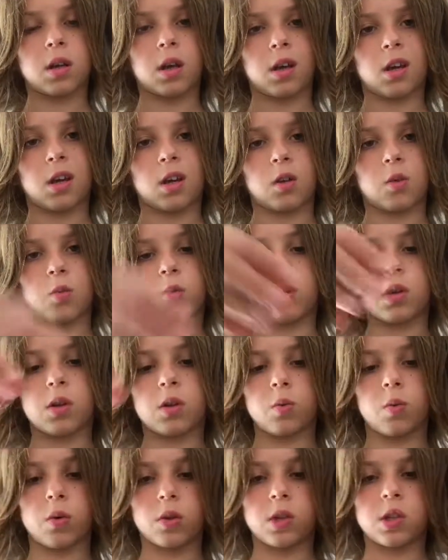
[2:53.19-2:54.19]
And
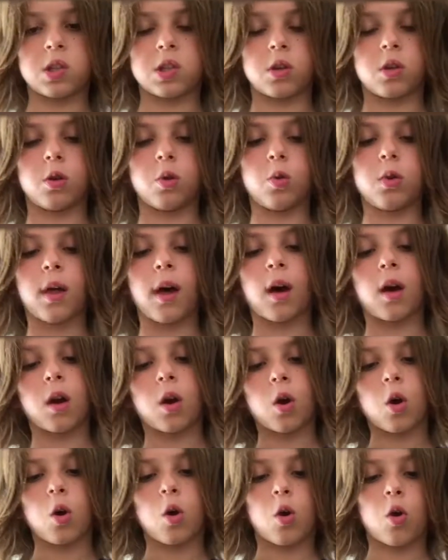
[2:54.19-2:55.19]
we will need to glue that
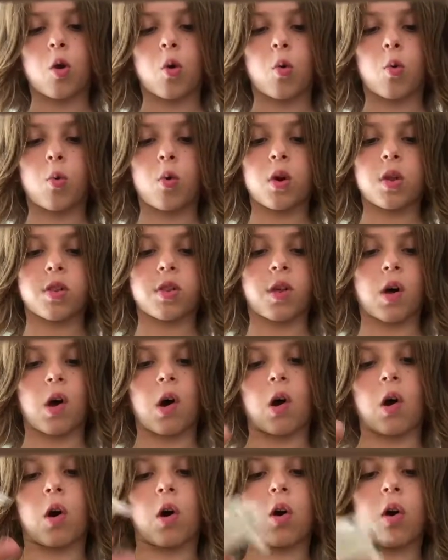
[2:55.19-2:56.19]
with
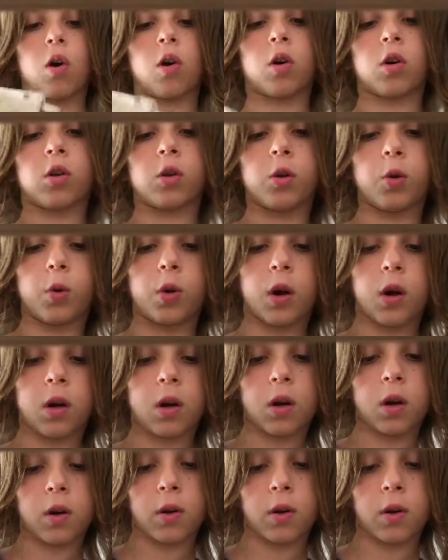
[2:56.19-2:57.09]
our glue gun.